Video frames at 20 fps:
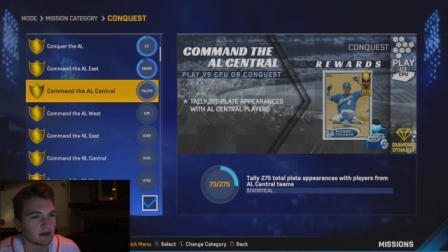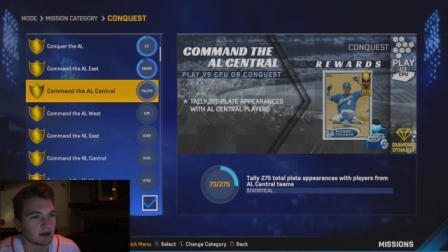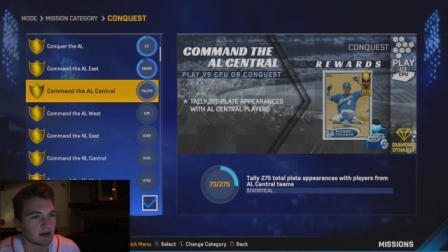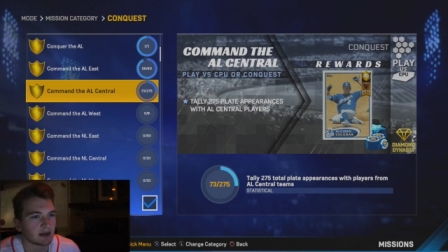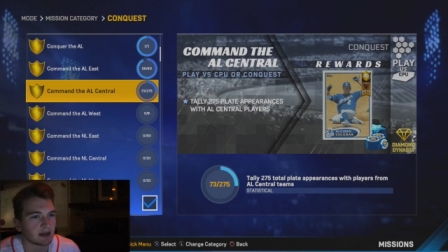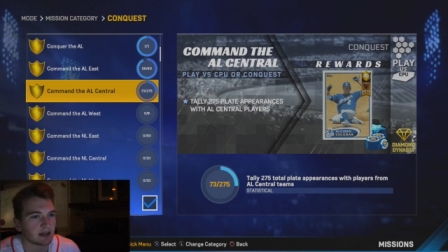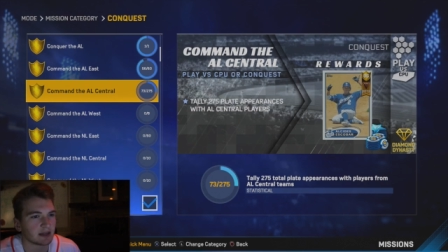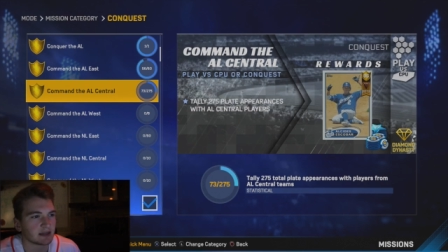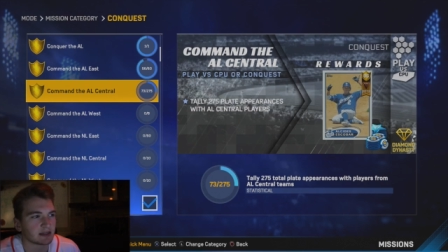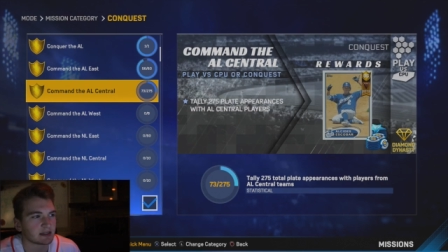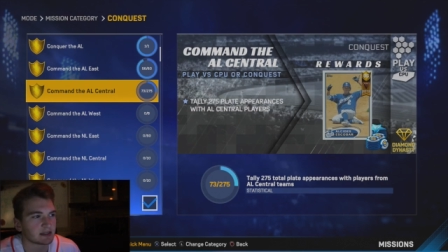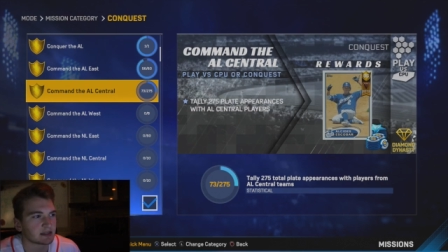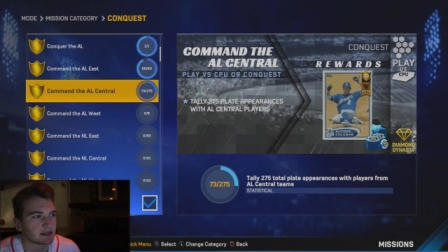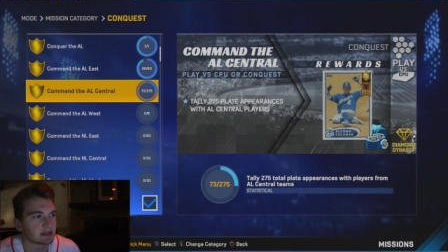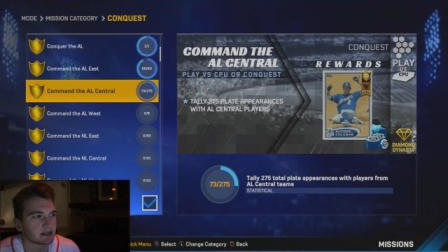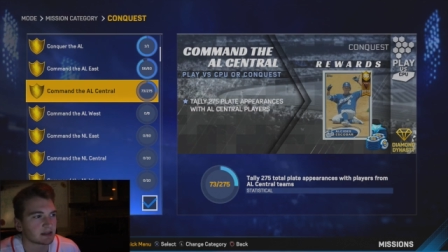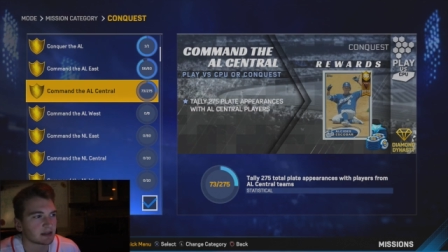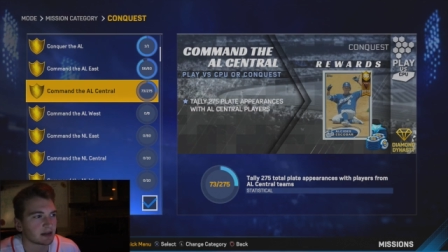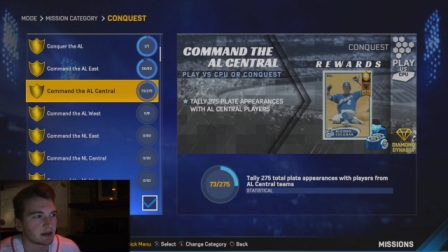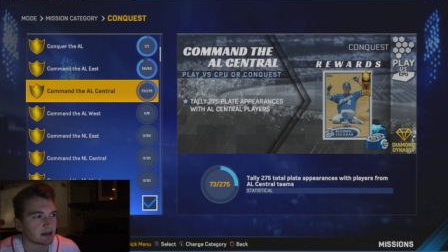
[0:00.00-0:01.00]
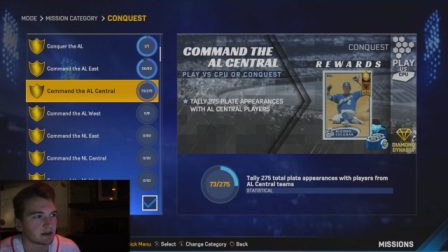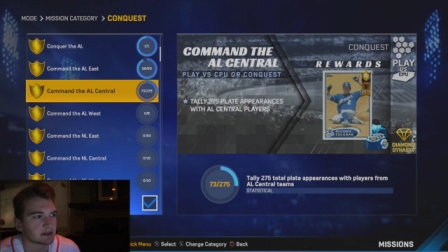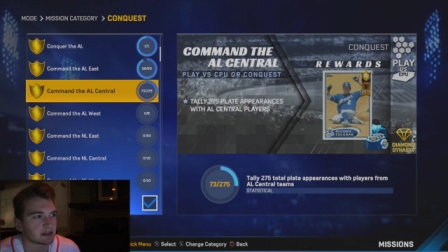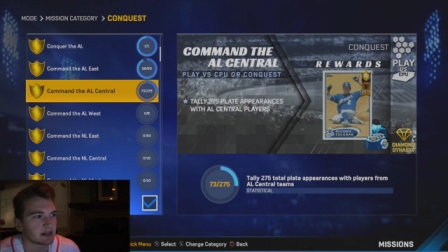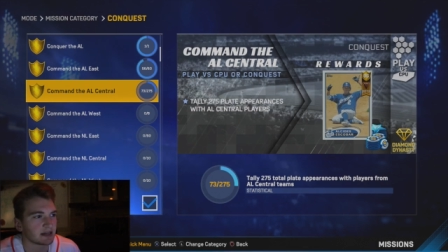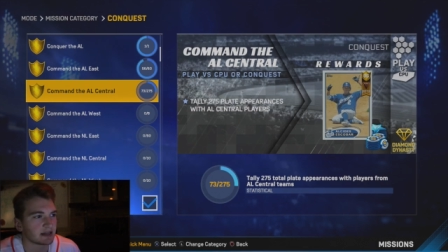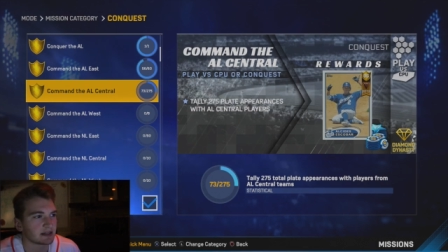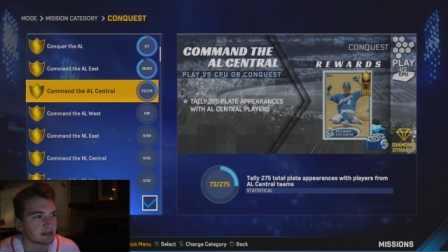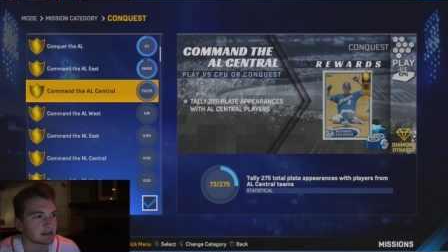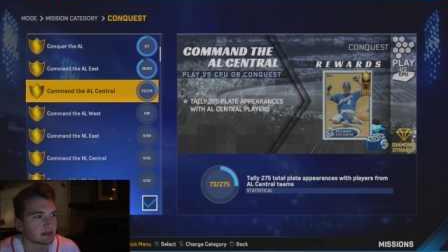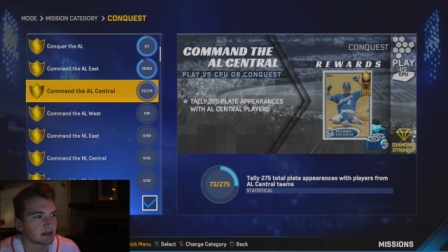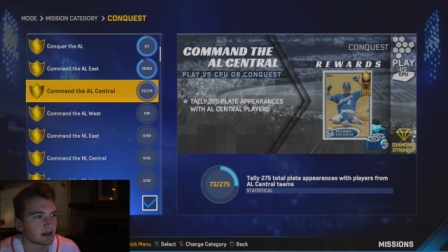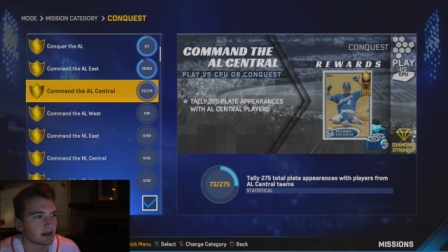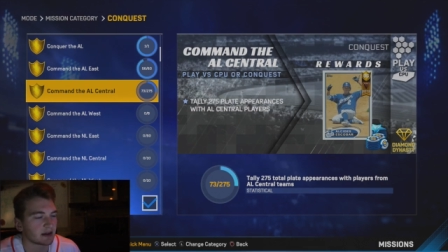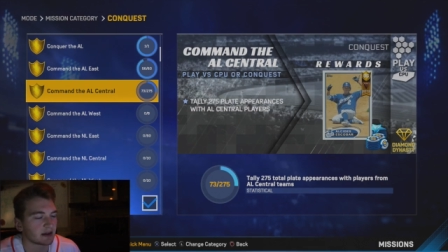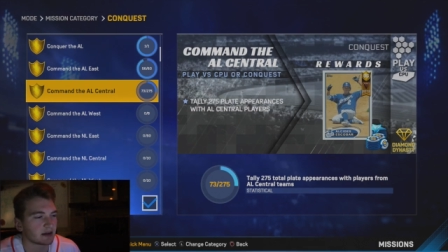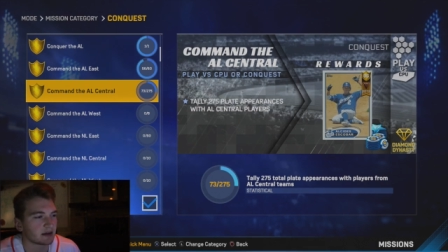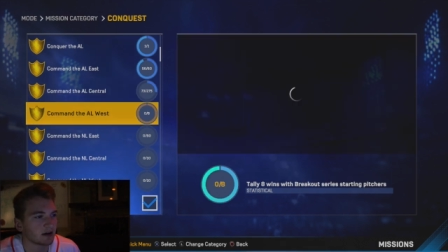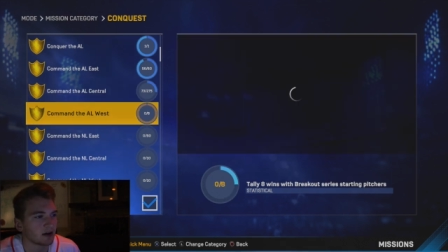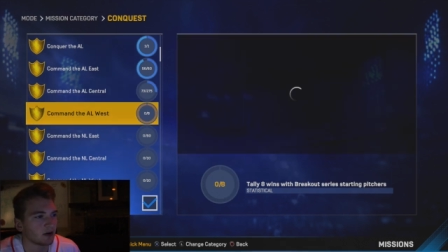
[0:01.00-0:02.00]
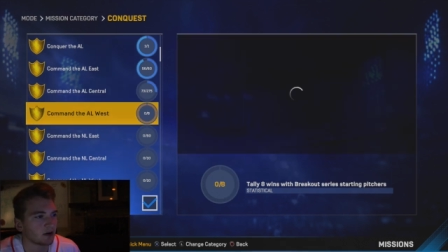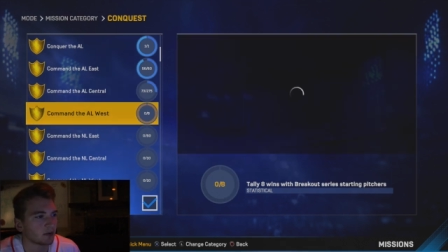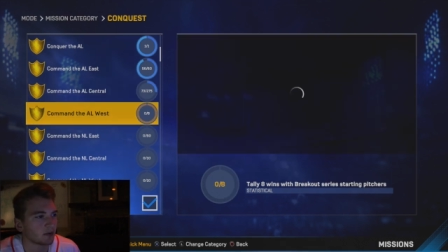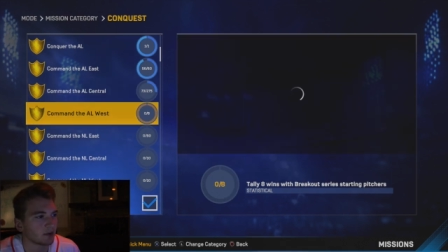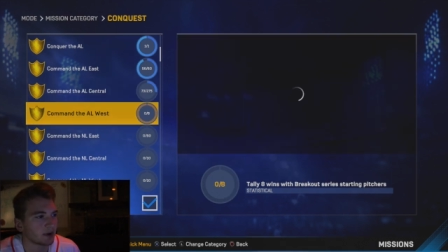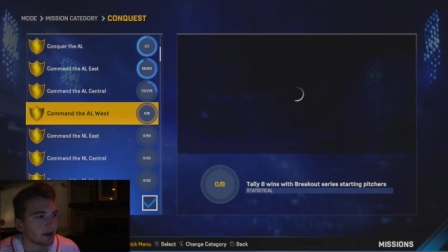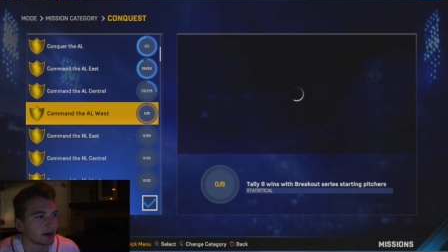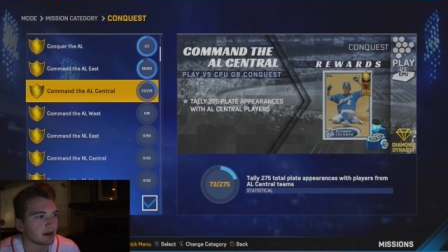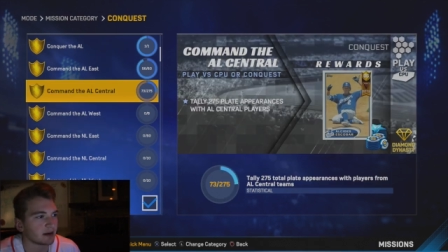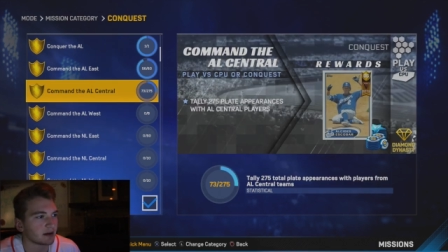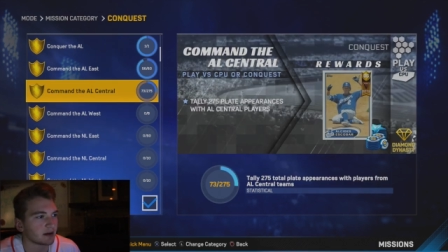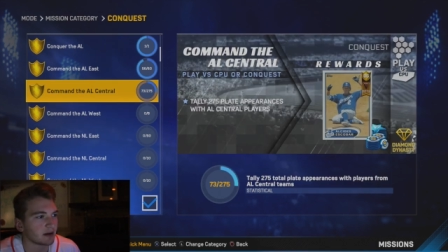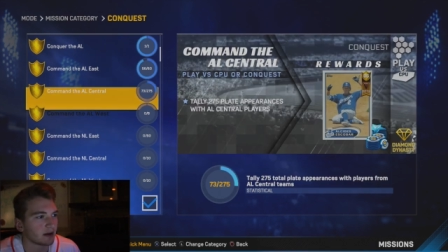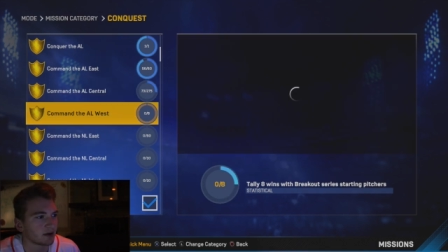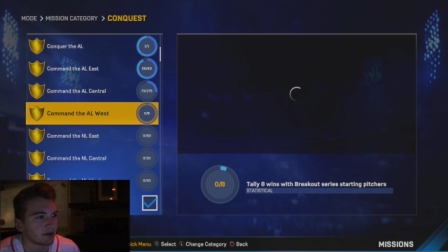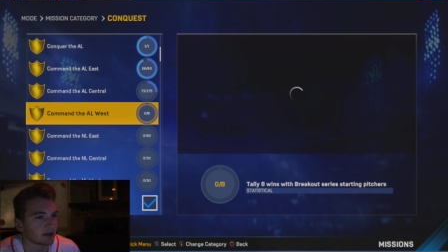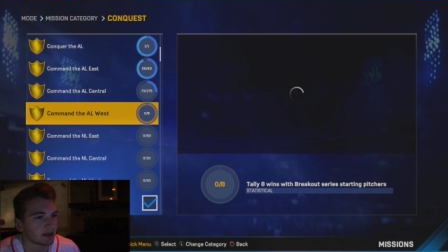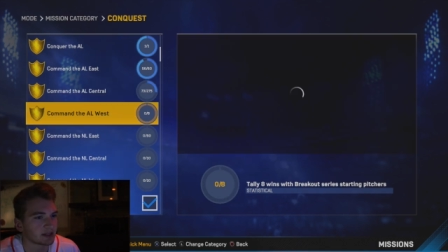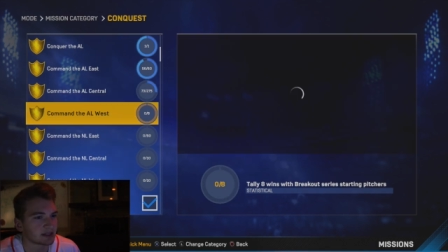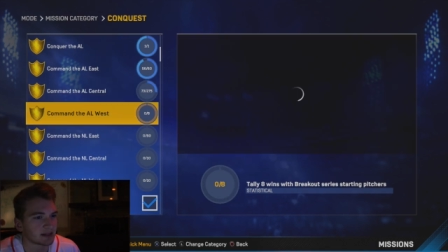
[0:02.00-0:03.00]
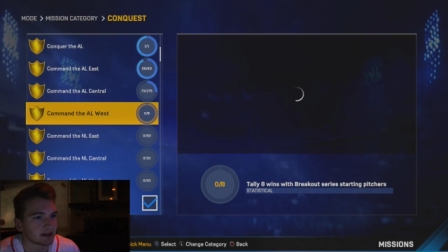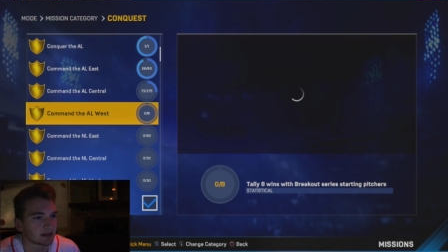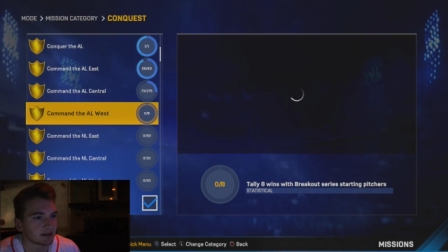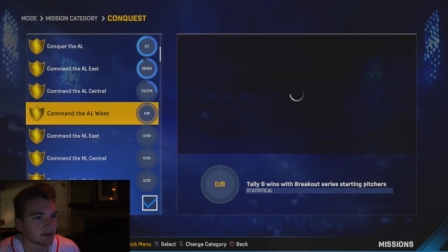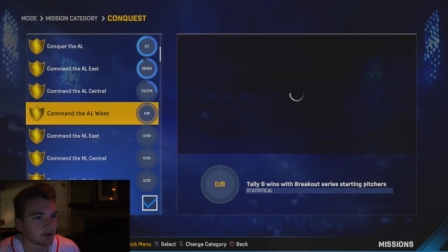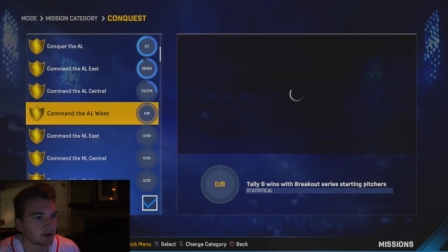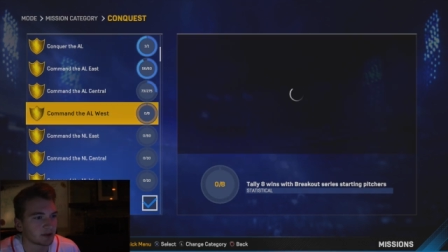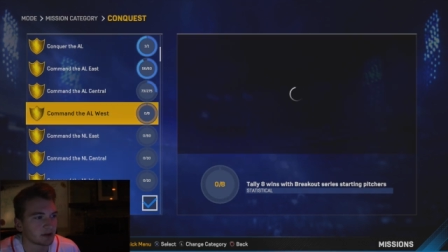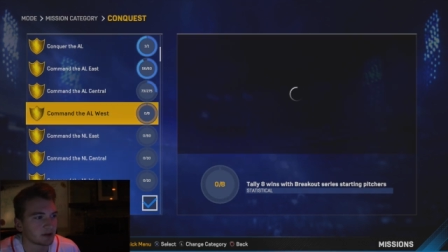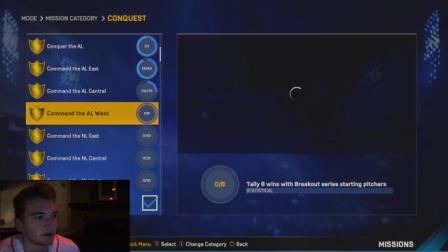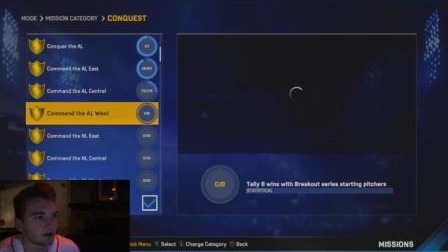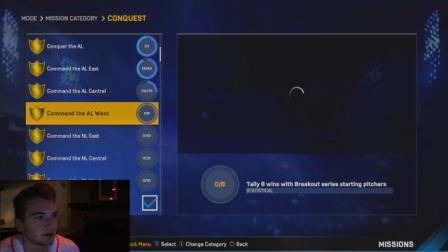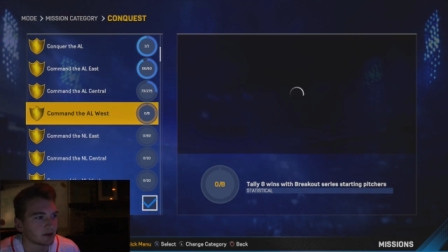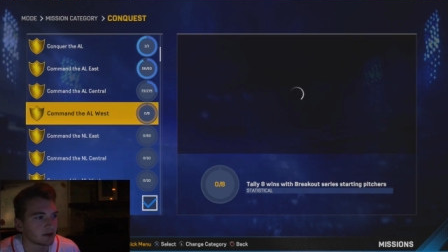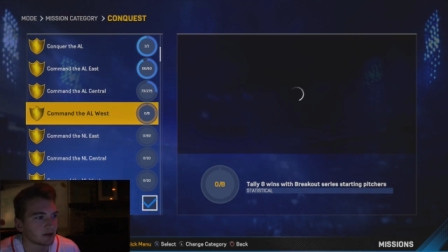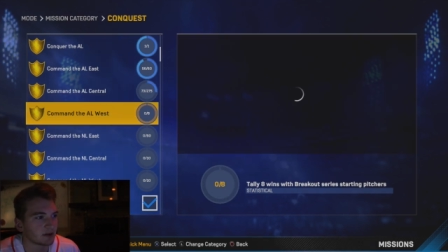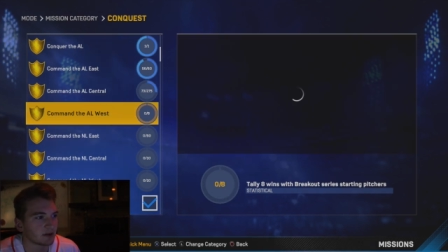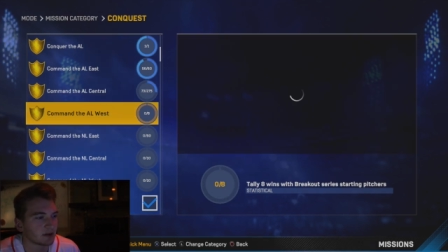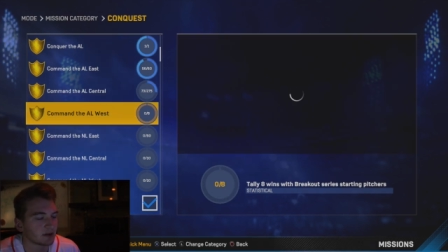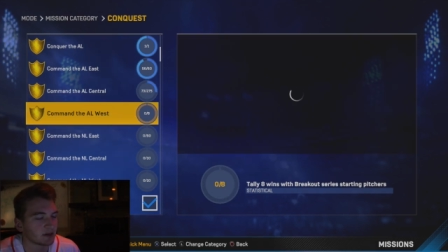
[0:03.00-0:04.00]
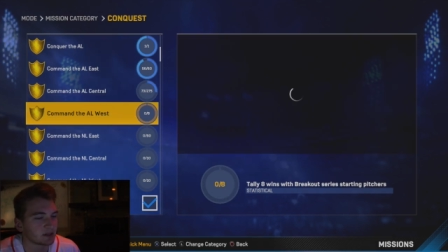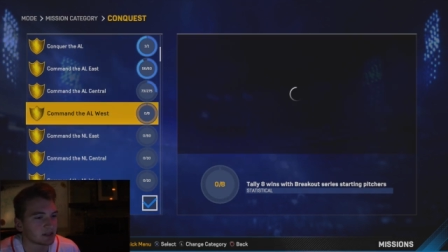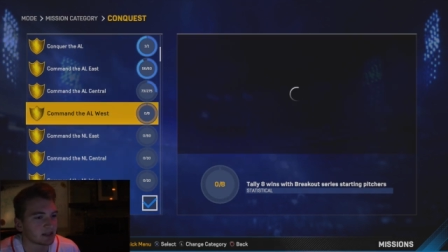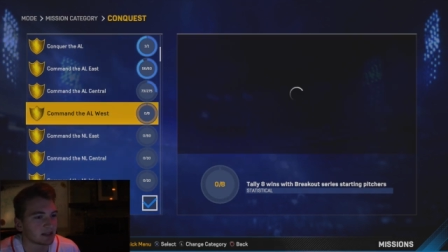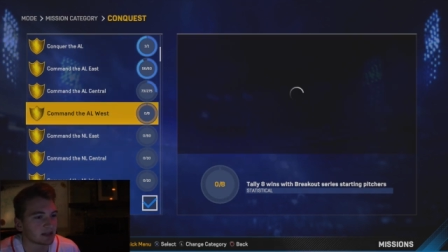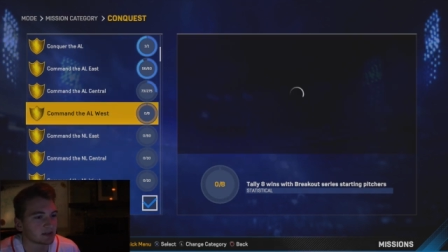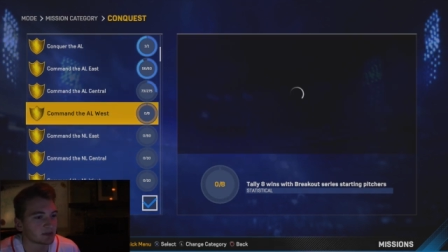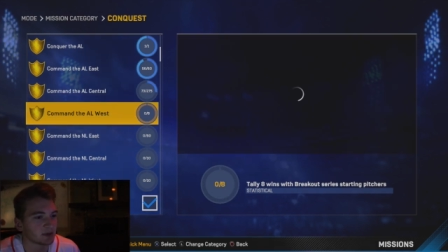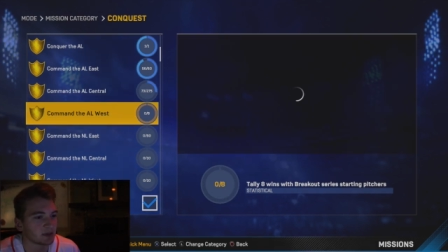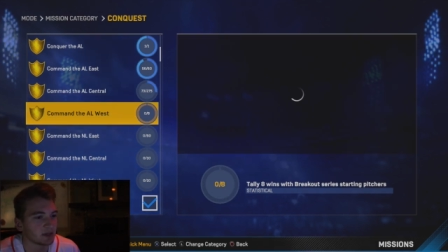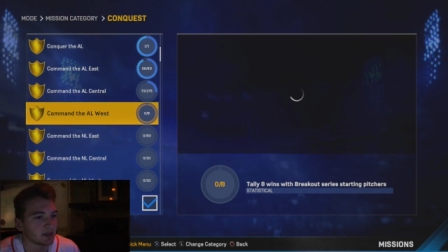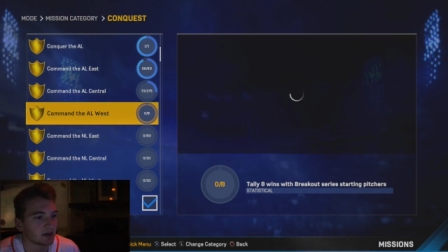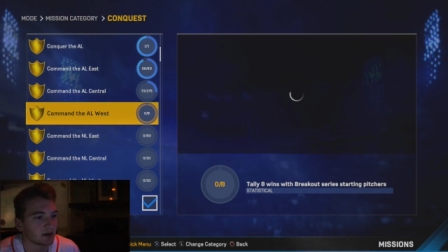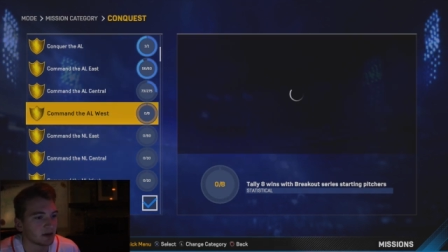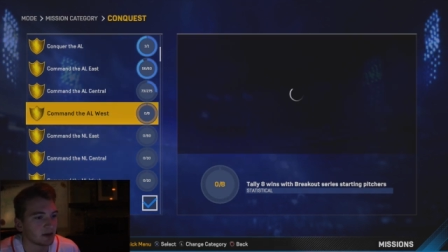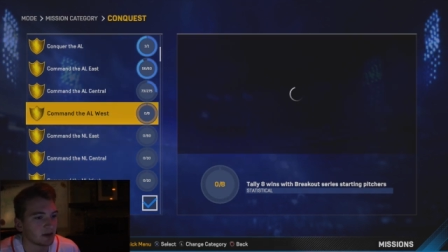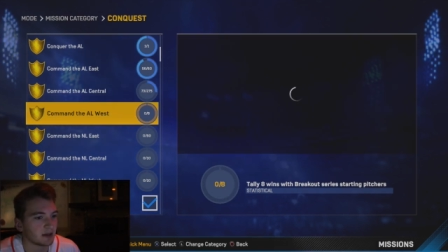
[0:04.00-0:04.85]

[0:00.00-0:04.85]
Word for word: It a I'll No, wait. No, that's not the one. This one?